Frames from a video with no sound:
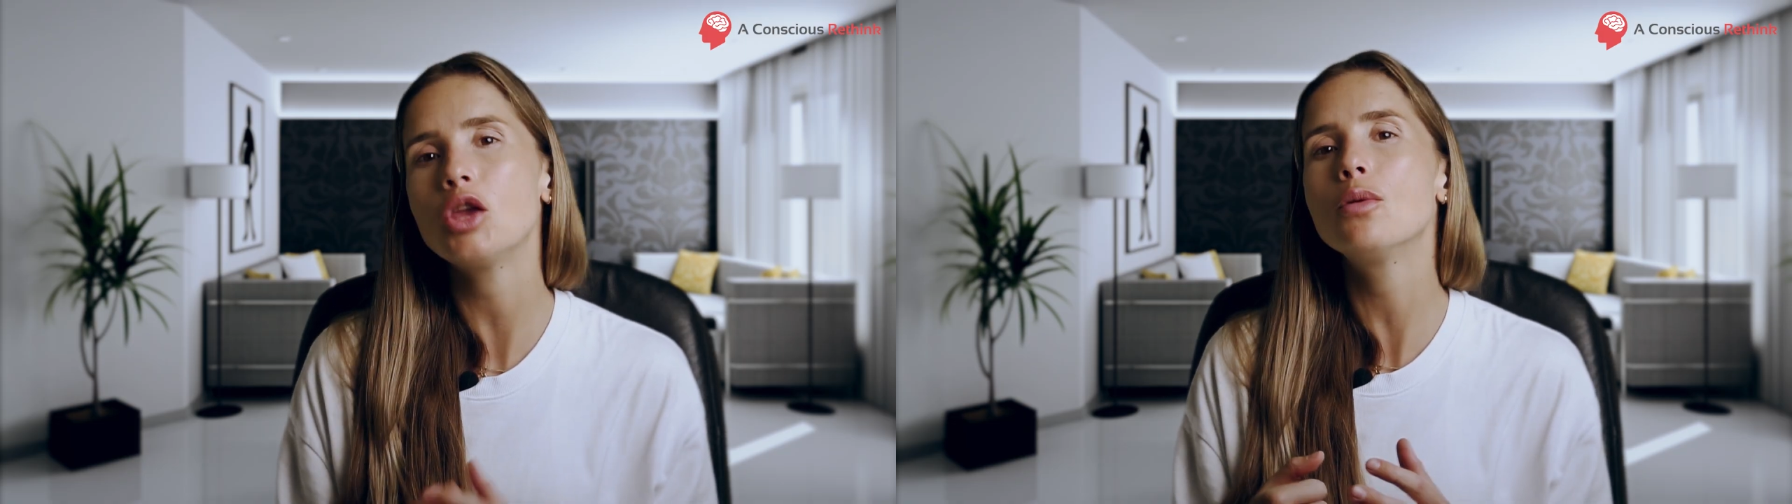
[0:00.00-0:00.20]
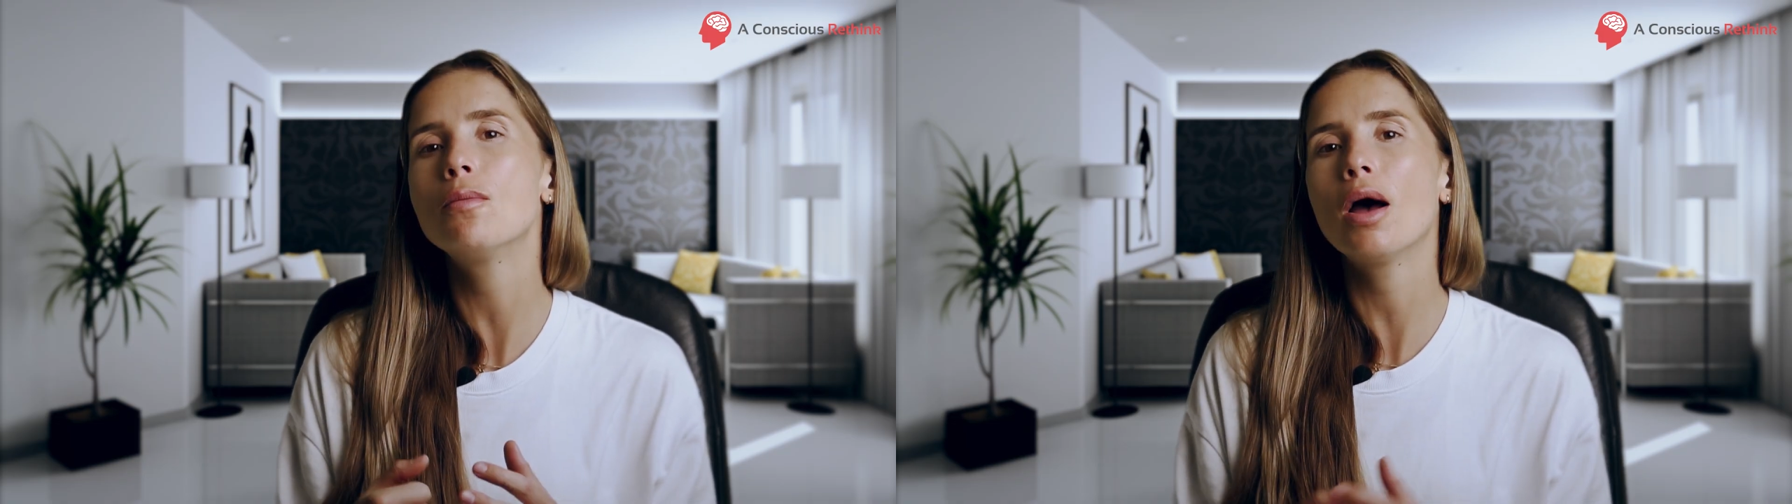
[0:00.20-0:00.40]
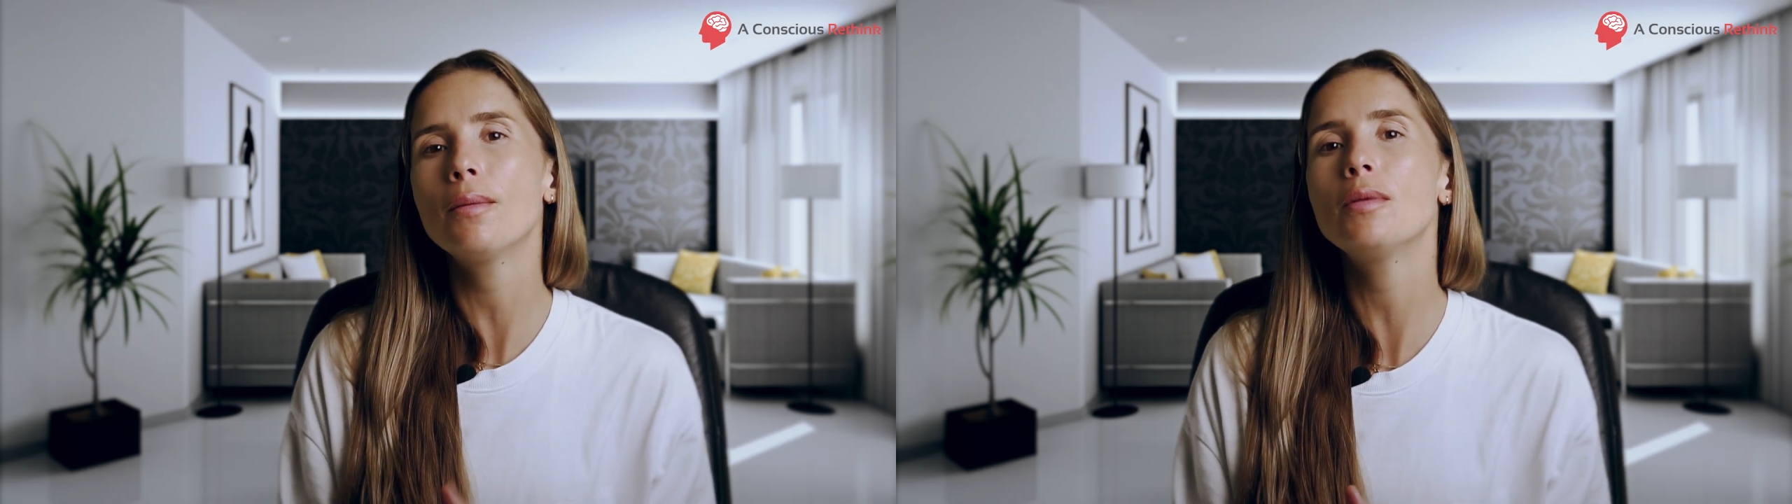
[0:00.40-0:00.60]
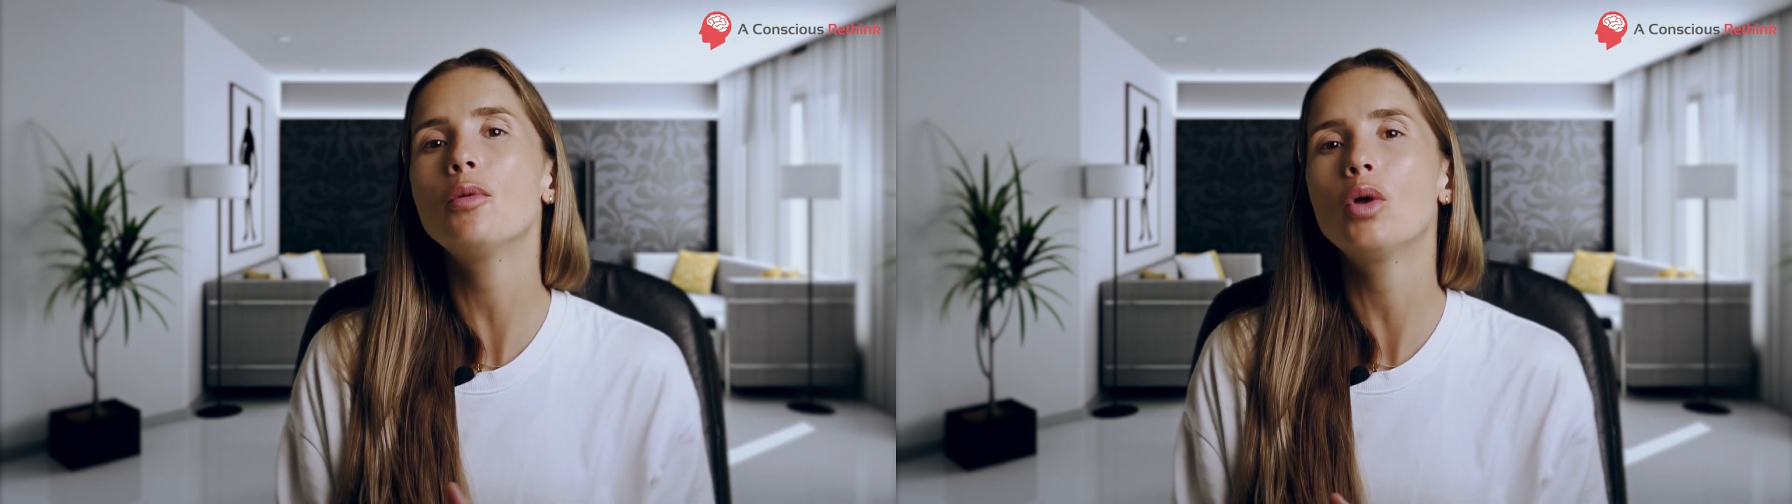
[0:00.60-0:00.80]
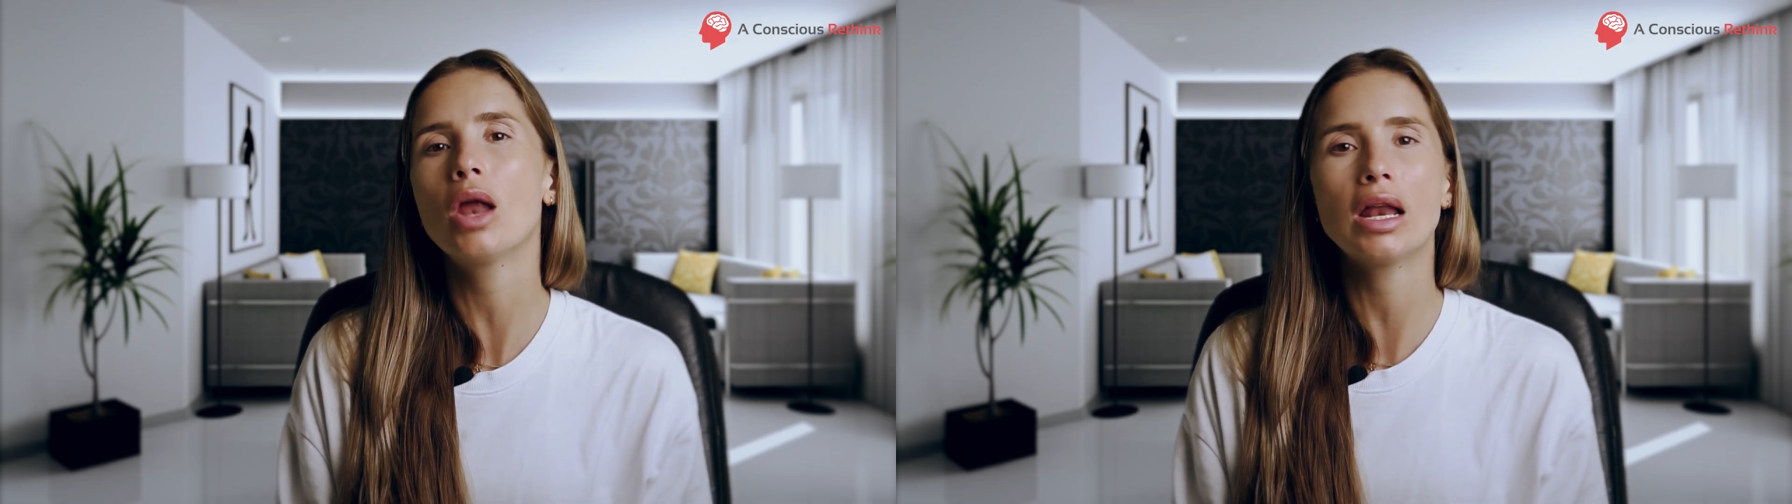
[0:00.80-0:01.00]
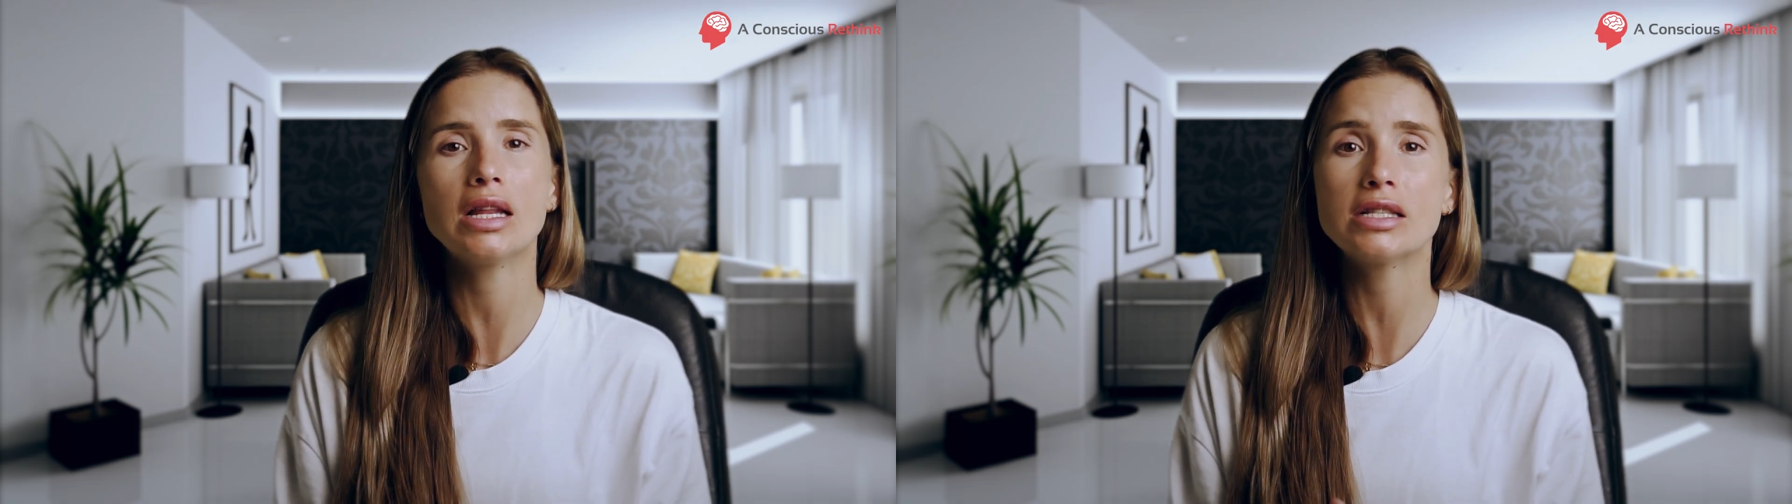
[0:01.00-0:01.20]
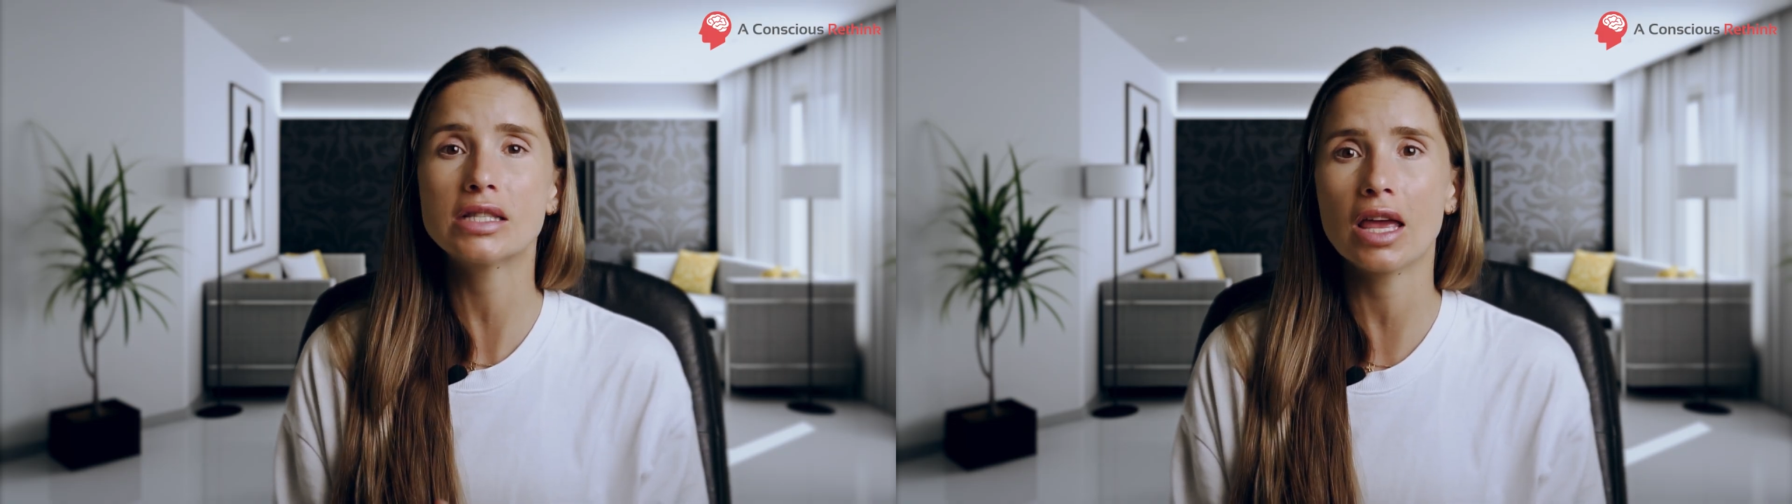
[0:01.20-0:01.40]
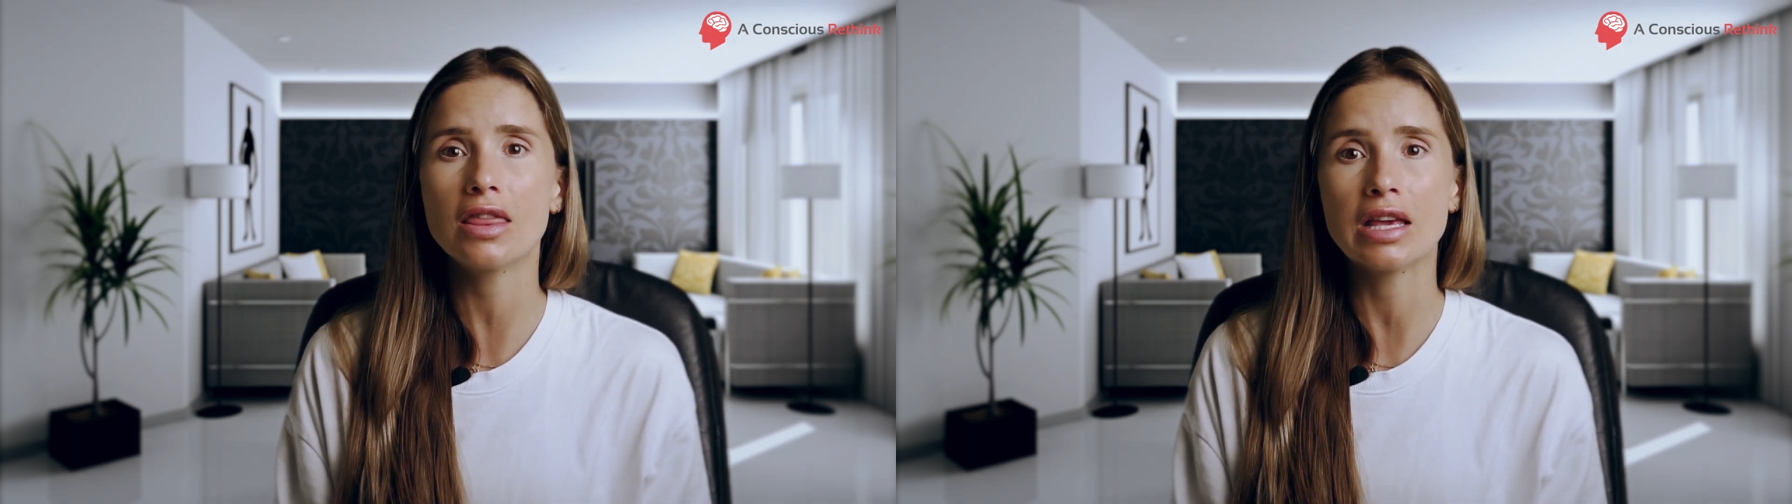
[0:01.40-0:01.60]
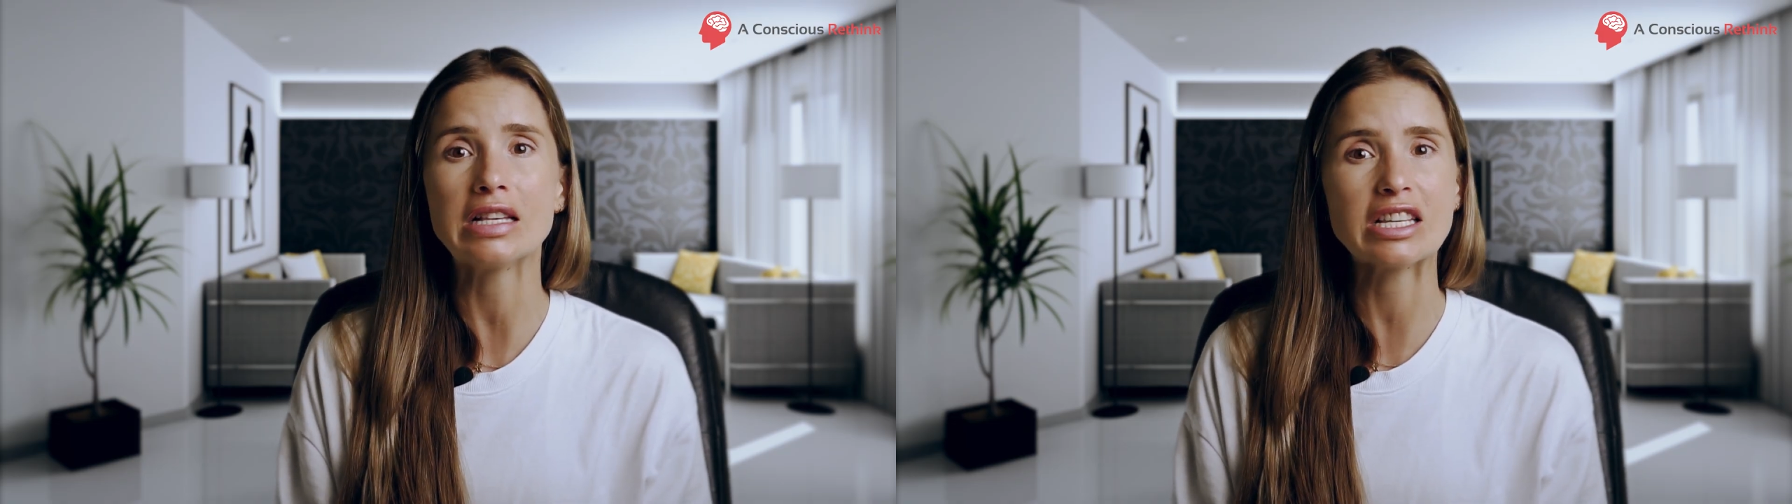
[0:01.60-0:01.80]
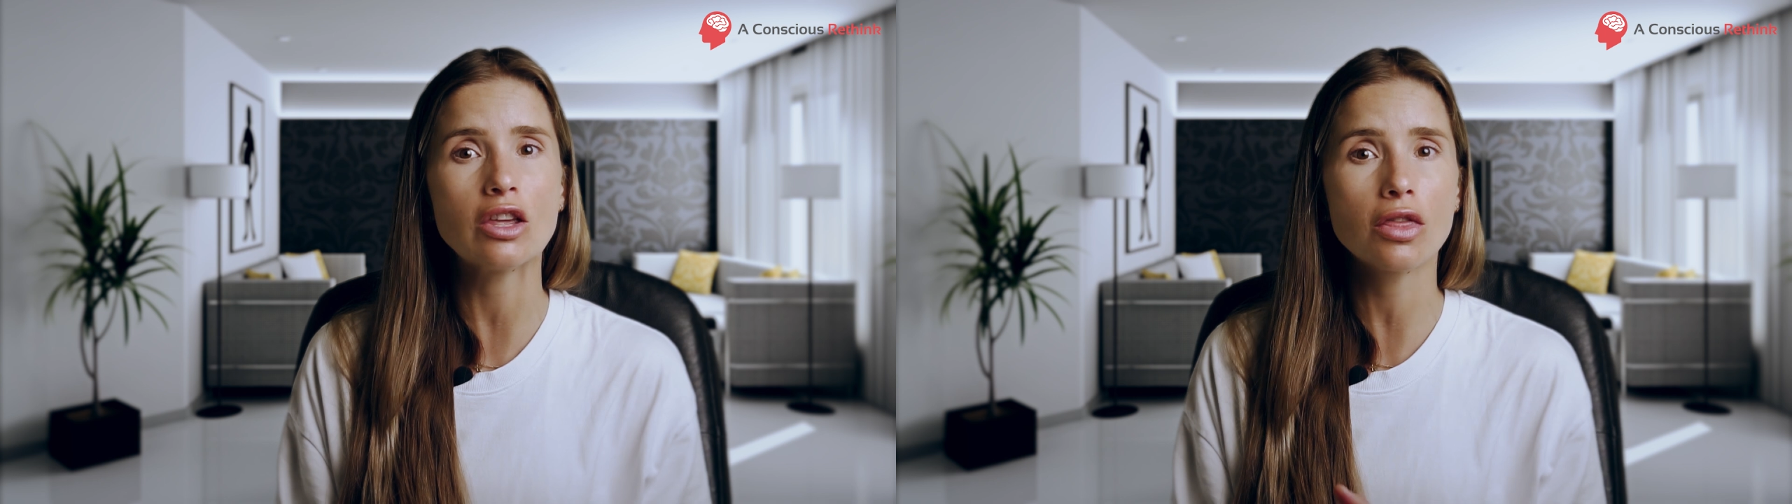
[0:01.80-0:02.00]
you might be more likely to say
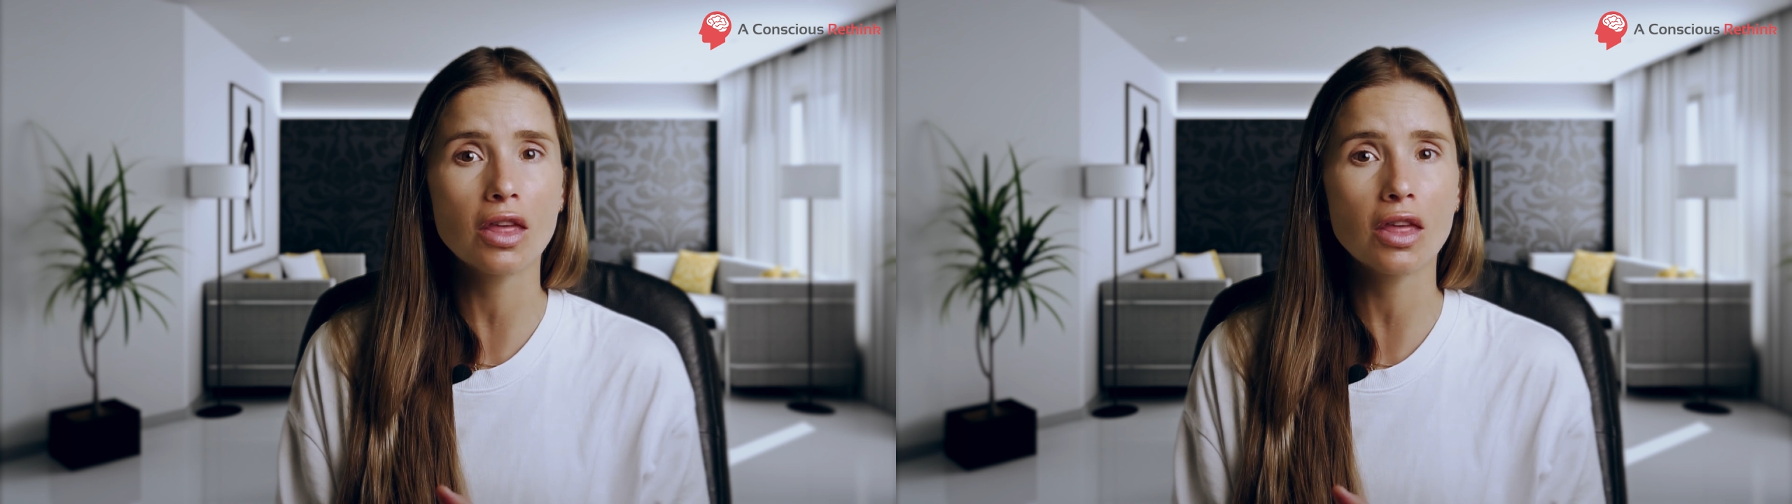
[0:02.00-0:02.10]
things that you